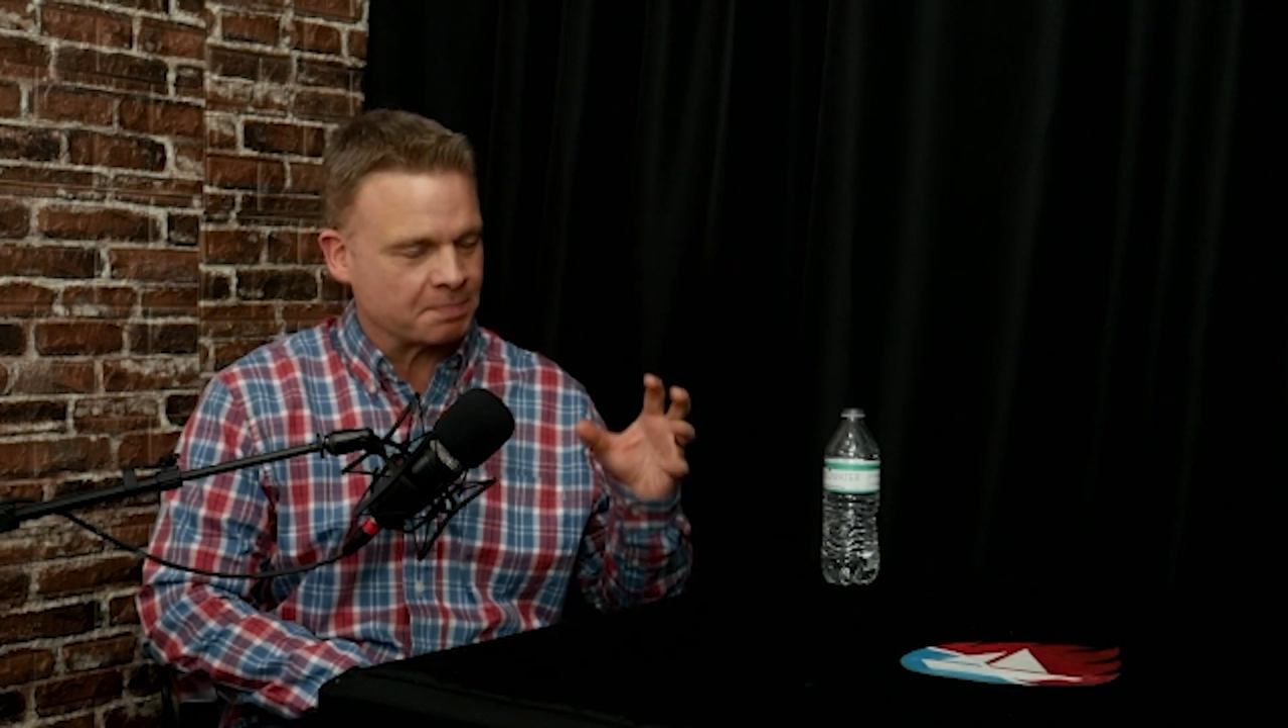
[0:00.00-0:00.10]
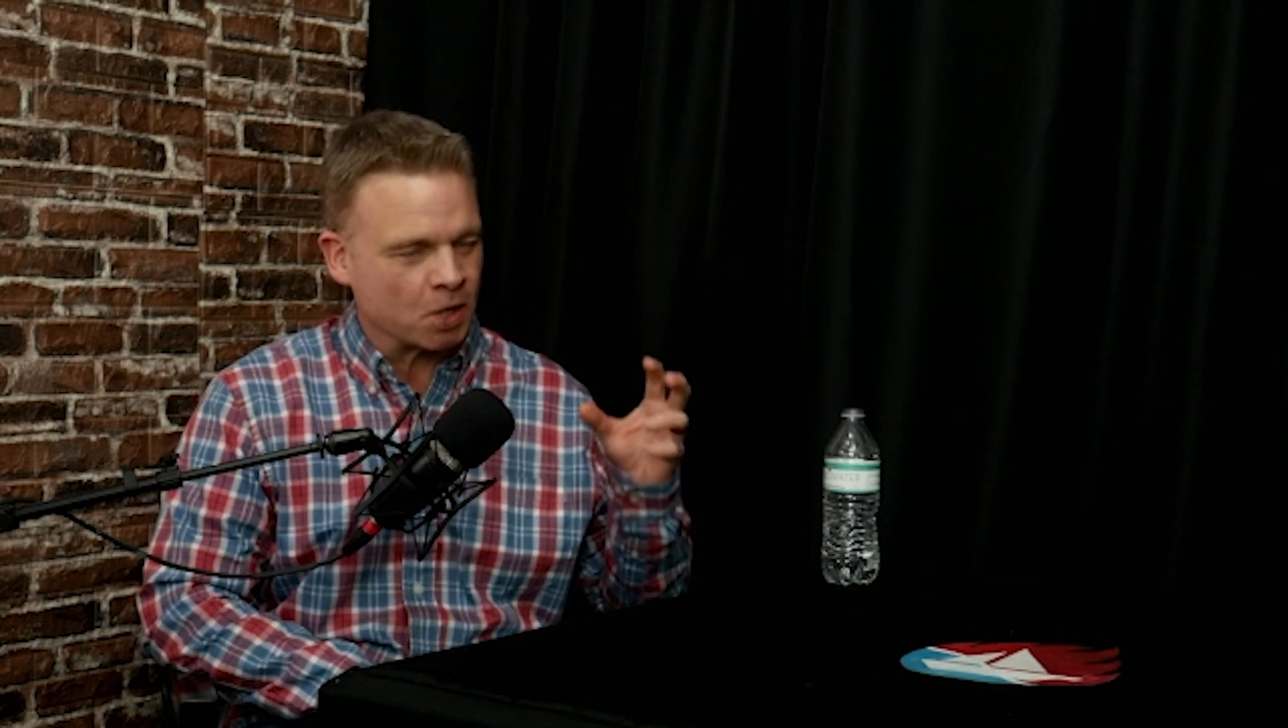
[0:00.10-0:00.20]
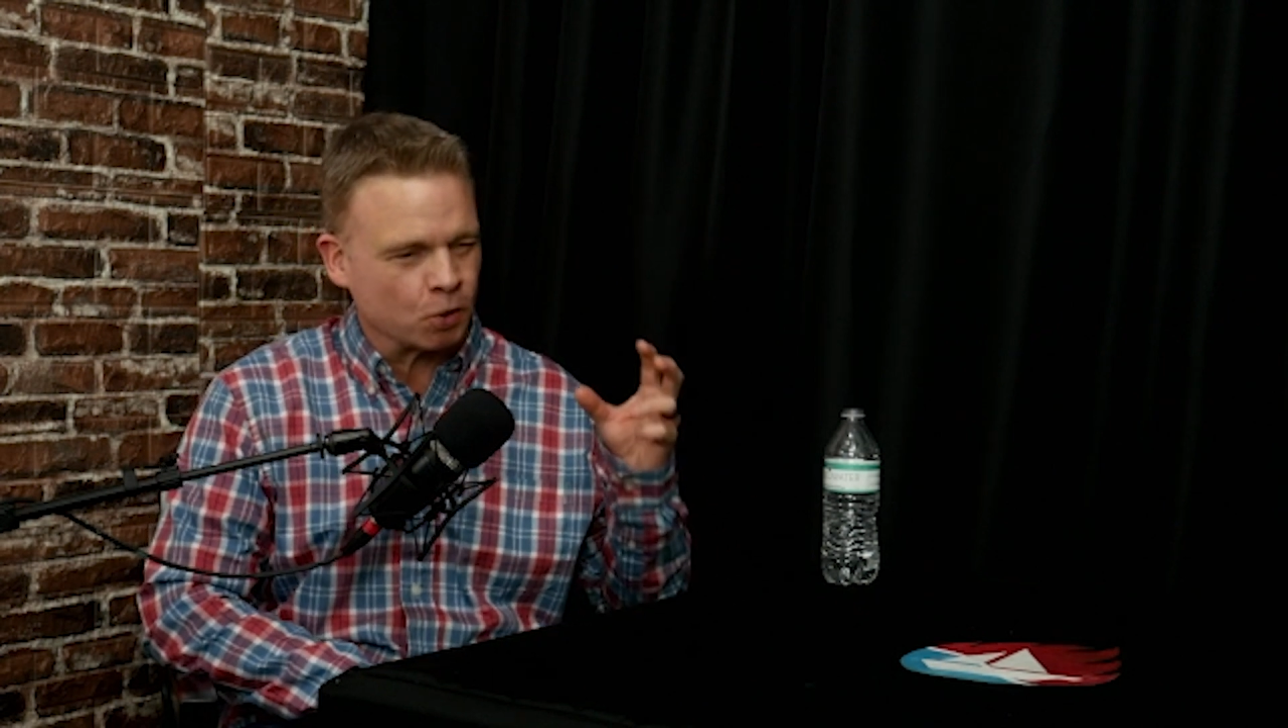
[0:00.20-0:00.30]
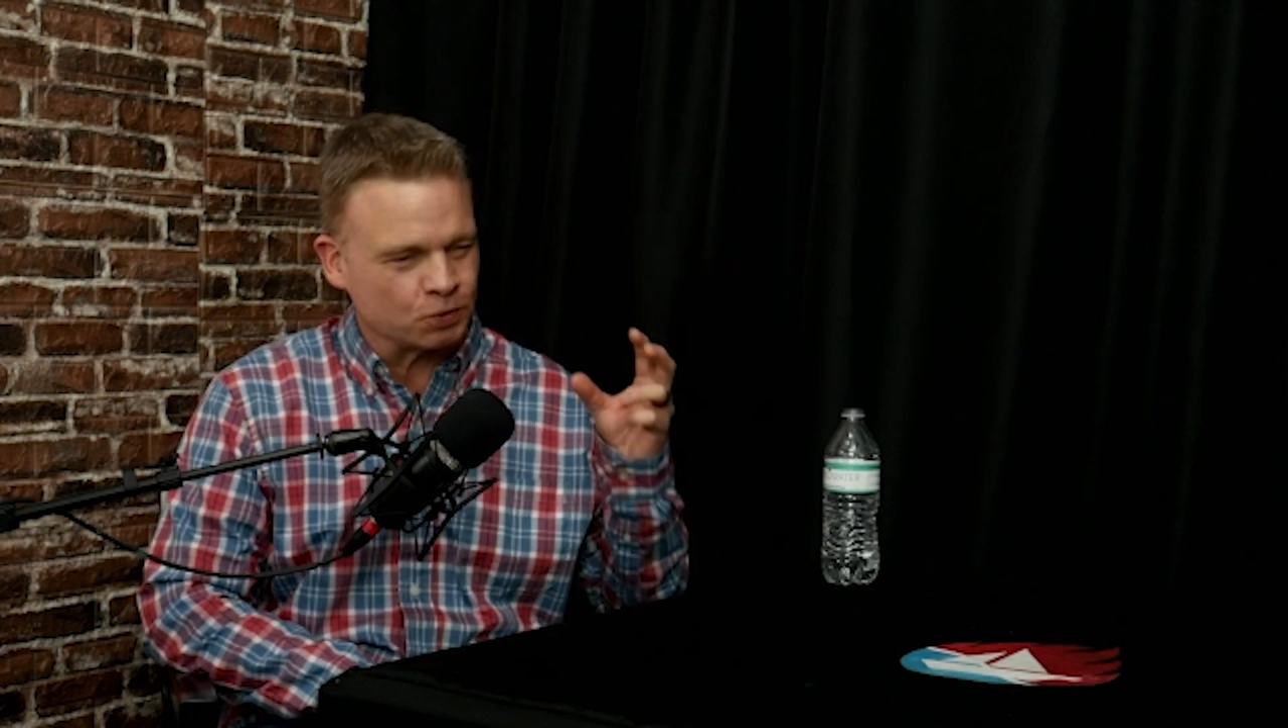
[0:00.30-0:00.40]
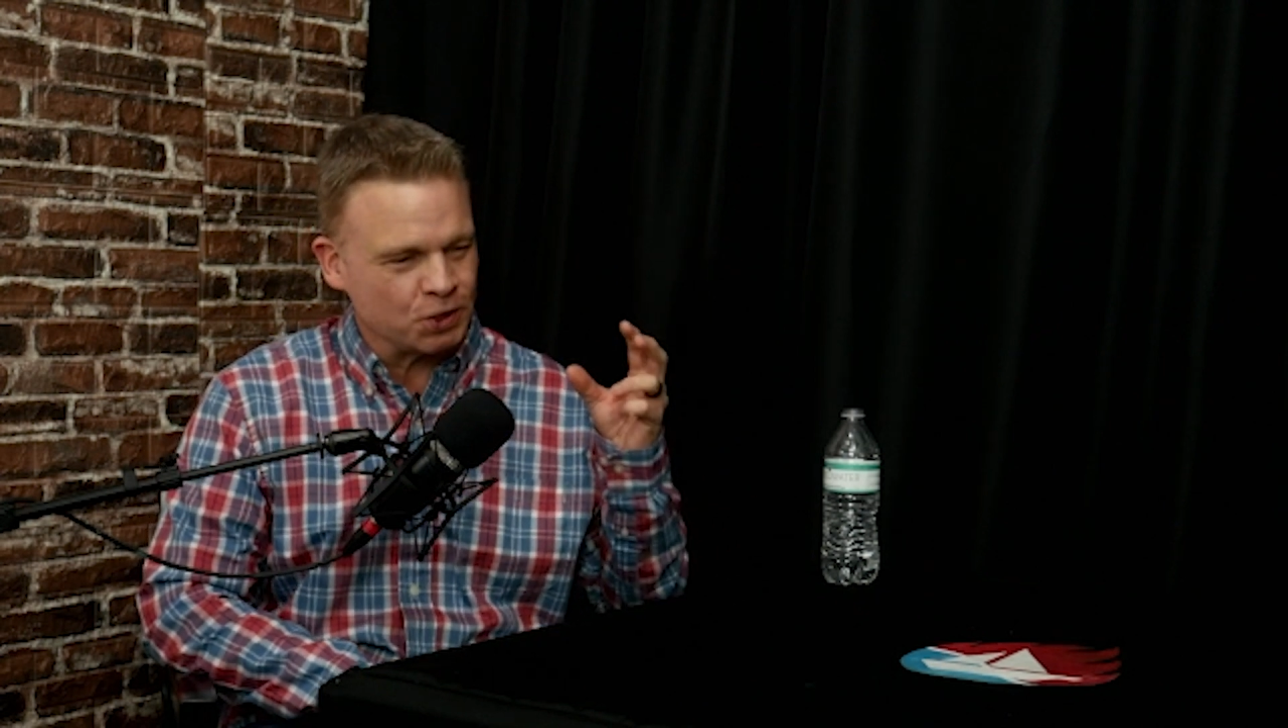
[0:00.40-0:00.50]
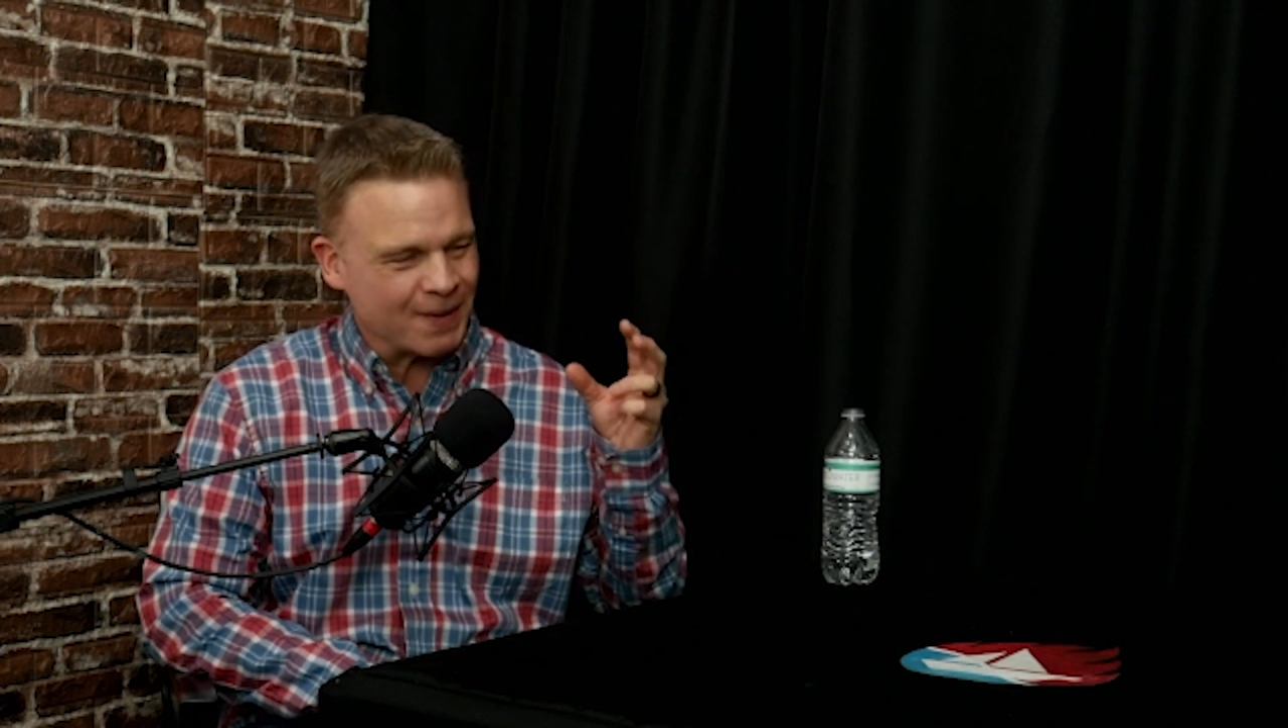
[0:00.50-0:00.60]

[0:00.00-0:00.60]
a whole new